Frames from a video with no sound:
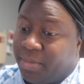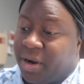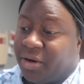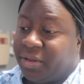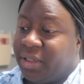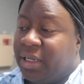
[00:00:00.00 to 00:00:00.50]

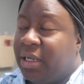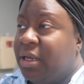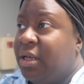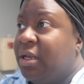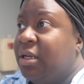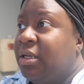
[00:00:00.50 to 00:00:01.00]
birth,
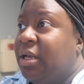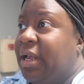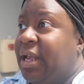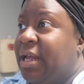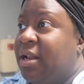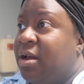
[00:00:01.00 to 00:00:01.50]

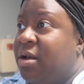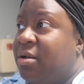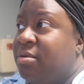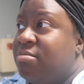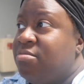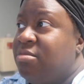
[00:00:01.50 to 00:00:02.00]
and
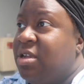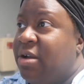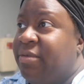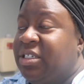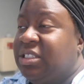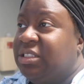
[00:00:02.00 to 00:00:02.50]
yeah,
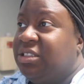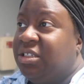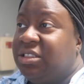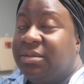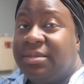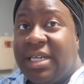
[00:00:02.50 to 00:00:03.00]
we just
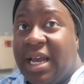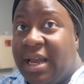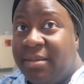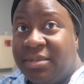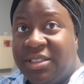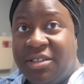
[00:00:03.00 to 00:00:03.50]
took some
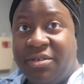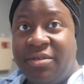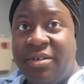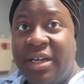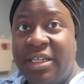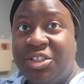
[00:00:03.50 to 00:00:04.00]
time
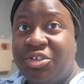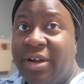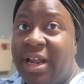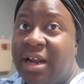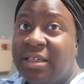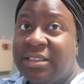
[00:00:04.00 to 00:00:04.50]
to
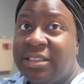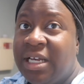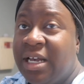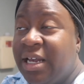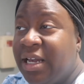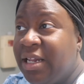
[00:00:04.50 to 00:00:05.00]
enjoy our
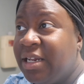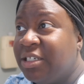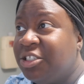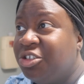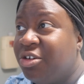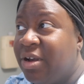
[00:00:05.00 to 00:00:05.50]
son,
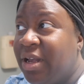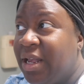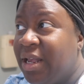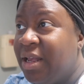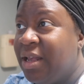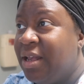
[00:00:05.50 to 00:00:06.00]

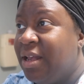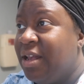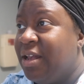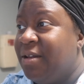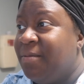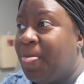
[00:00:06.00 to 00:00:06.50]
enjoy
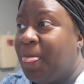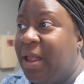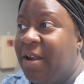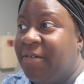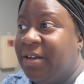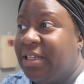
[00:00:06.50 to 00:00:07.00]

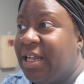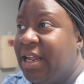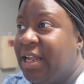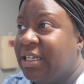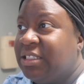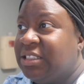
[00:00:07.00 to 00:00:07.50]

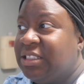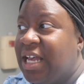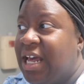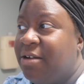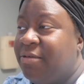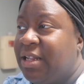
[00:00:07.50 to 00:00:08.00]
everything, and just
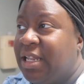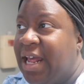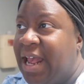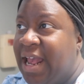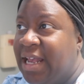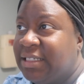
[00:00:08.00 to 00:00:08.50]
kind of
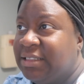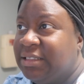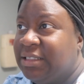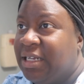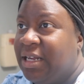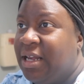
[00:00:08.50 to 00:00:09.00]
relax.
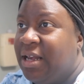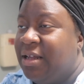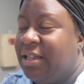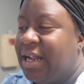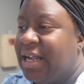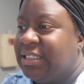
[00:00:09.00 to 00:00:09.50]

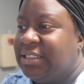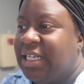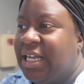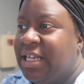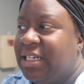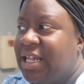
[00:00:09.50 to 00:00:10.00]
like I
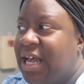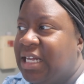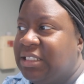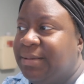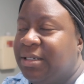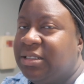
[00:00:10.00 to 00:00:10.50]
said, the
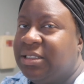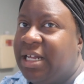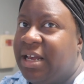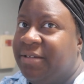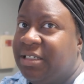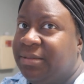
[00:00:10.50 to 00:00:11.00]
hospital
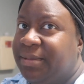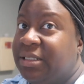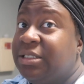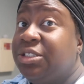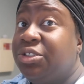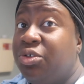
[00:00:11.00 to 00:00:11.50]
staff has
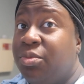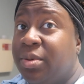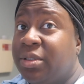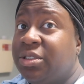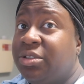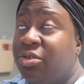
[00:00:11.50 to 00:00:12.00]
been
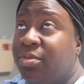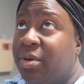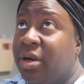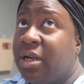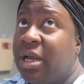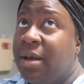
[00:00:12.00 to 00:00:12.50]
super, super
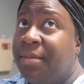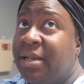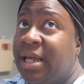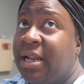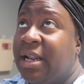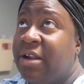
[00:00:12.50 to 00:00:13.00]

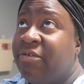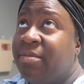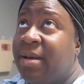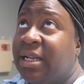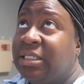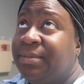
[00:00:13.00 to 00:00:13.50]
accommodating.
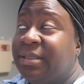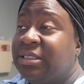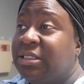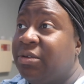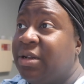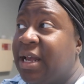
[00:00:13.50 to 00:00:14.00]
Everybody's been
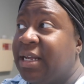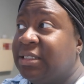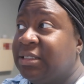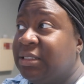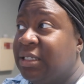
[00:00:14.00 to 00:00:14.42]
so nice.